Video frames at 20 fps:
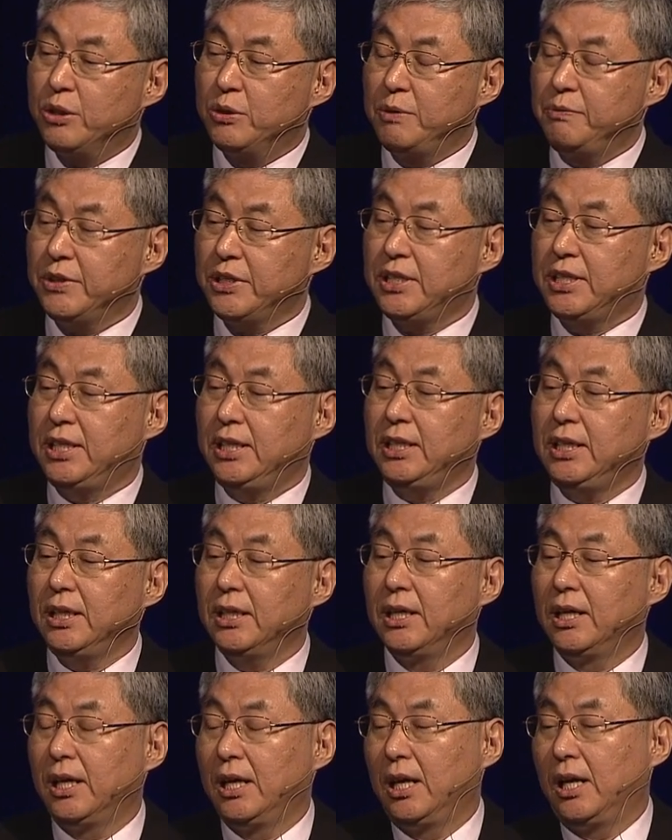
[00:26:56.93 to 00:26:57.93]
University
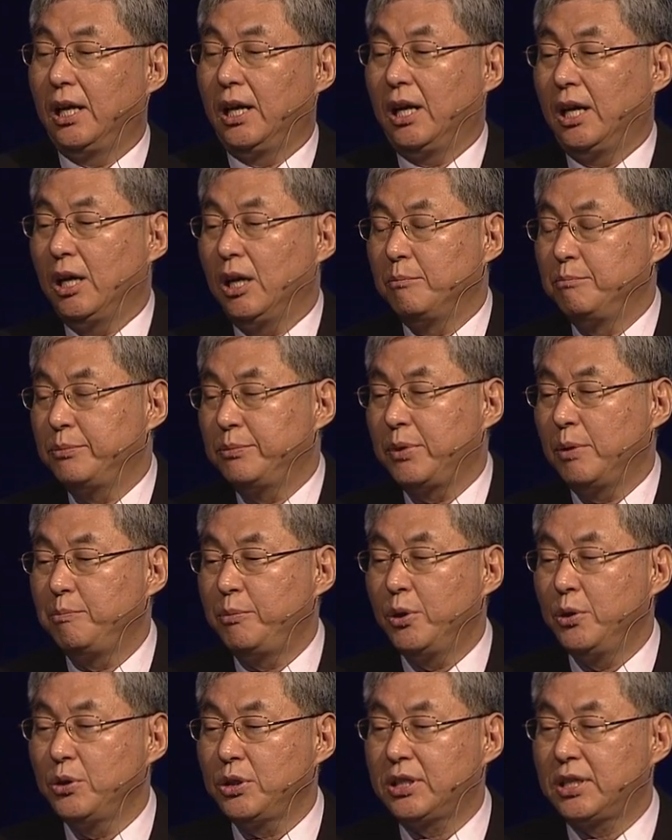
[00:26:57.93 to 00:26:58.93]

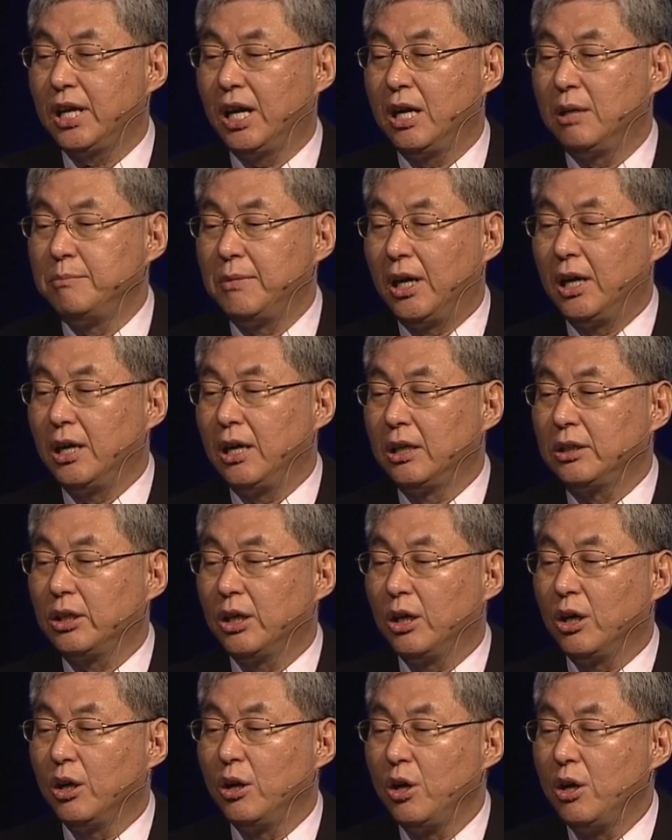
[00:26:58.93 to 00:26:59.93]
proposed
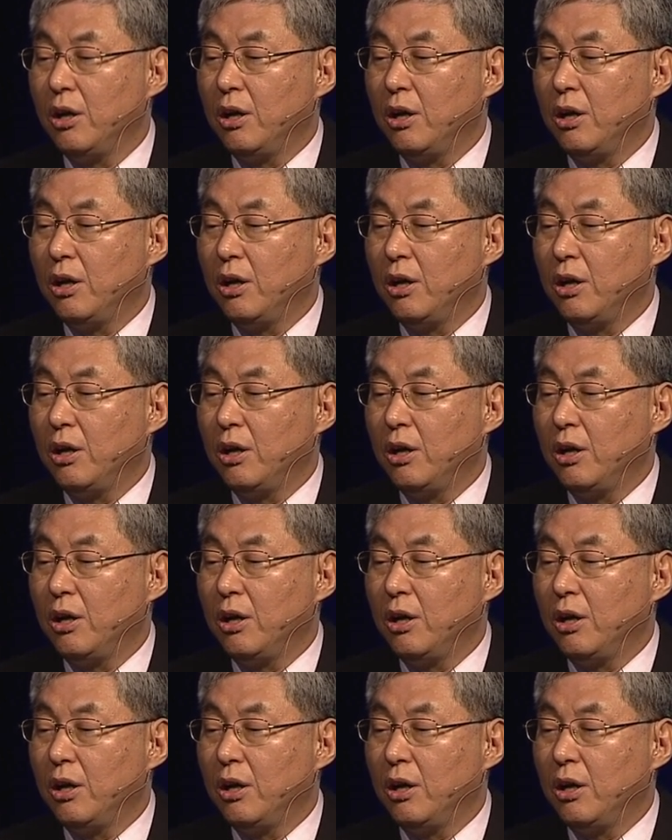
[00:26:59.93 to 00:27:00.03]
the